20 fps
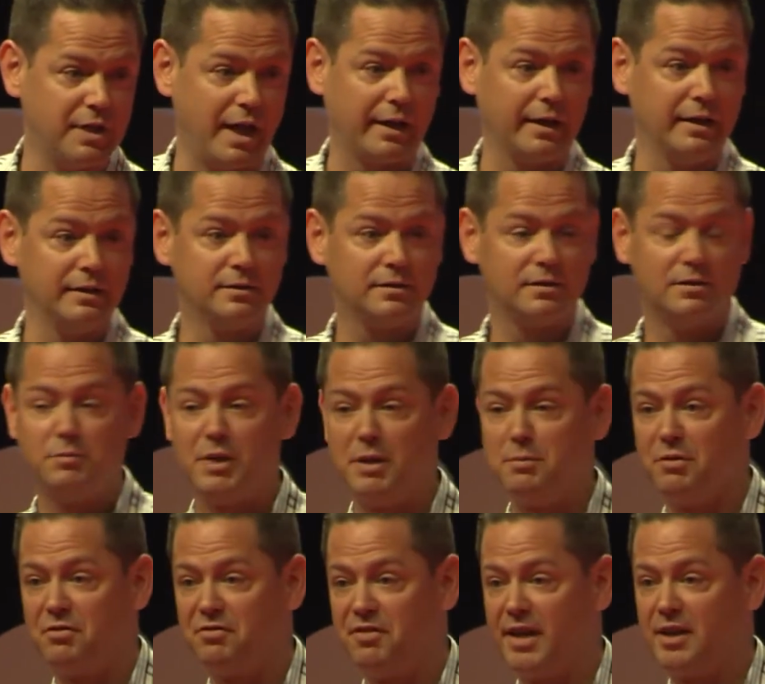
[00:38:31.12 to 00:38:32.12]
seconds and
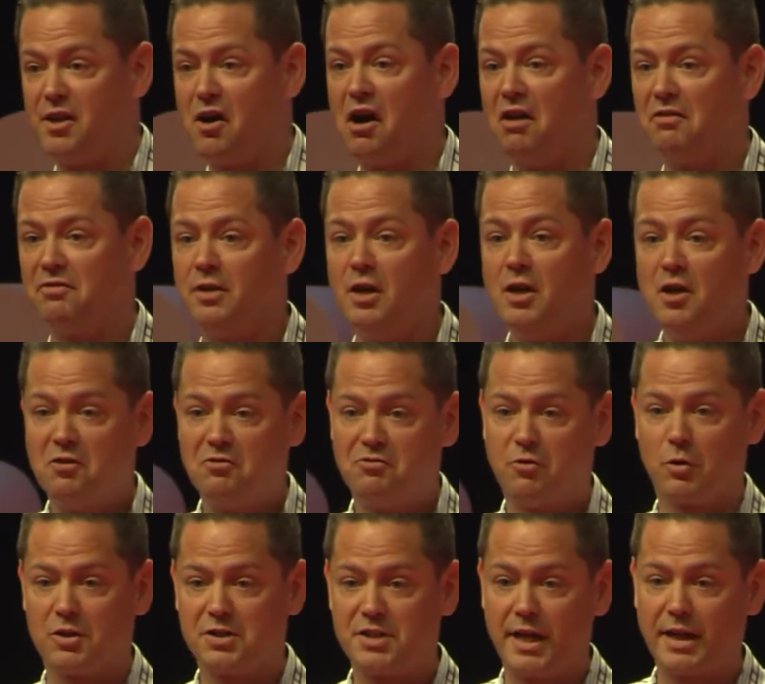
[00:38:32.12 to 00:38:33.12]
people fade off,
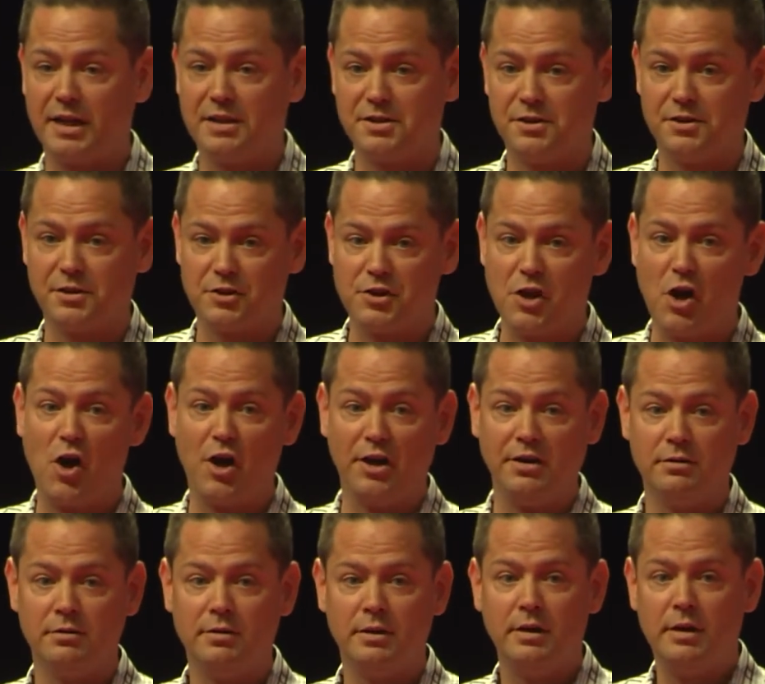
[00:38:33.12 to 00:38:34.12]
4 seconds and they're gone.